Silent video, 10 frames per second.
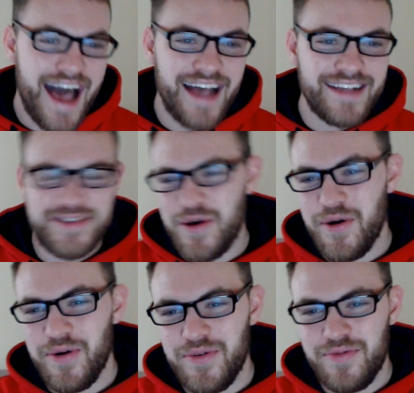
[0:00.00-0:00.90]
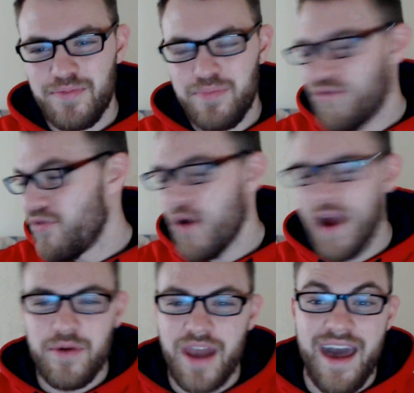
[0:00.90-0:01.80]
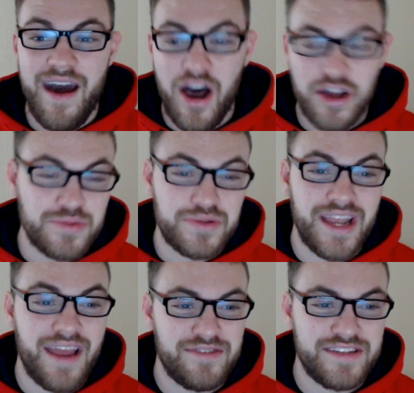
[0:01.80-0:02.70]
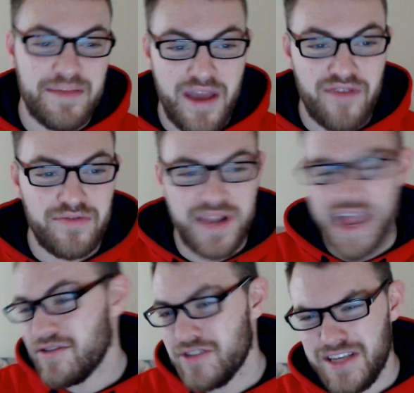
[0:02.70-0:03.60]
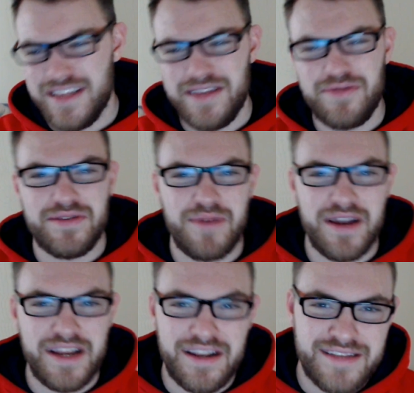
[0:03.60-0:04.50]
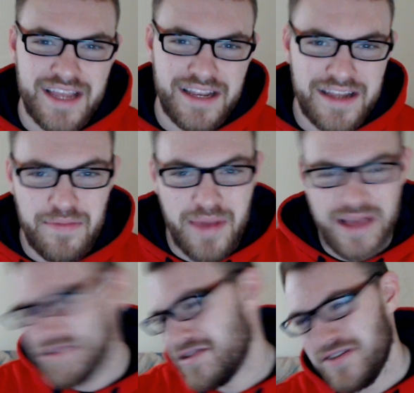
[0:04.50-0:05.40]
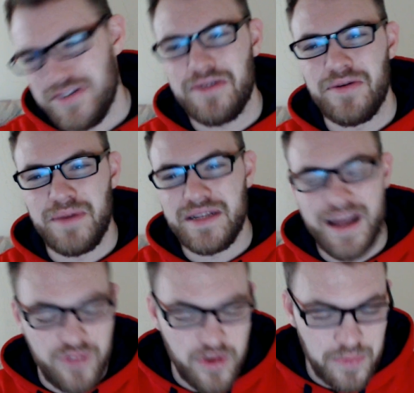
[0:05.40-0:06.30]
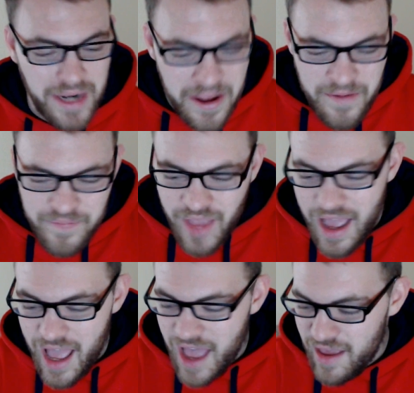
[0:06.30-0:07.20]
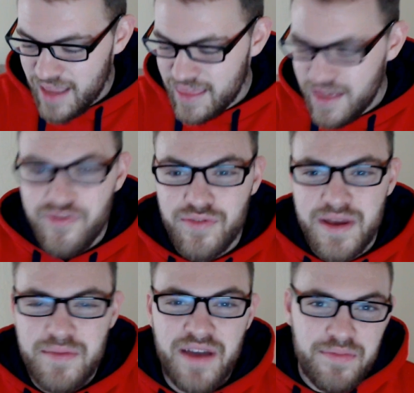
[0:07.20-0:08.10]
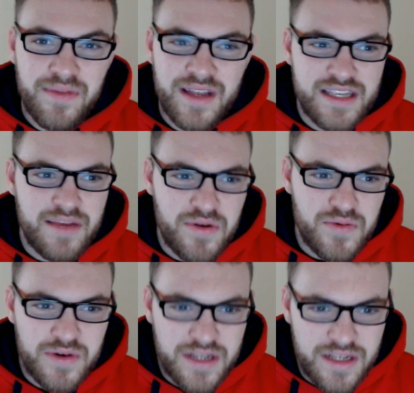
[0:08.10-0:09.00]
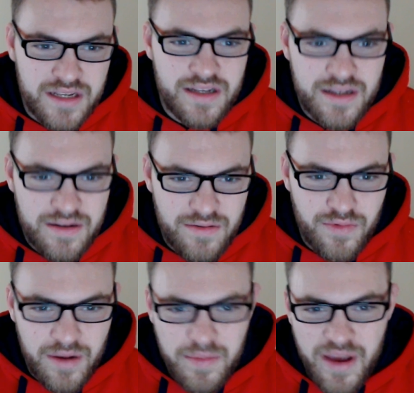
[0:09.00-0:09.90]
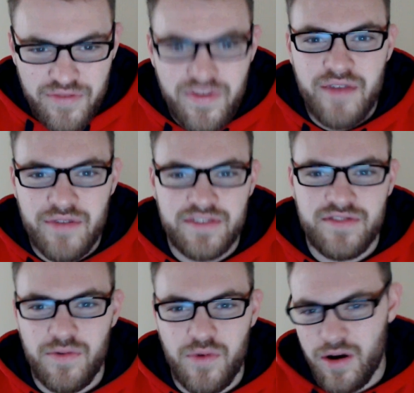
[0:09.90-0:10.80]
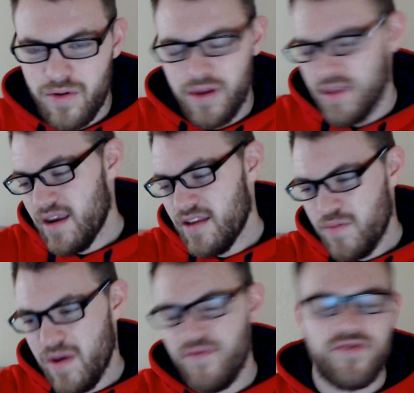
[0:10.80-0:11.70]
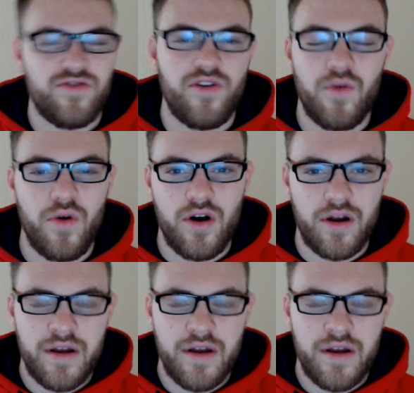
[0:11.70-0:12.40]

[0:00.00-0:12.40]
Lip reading: So before I would 100% have to say Maven, but now since I deal with him on a day-to-day basis, he's still in my top 2. But I think for me, my number one of my favorites to work with, and it's been for so long,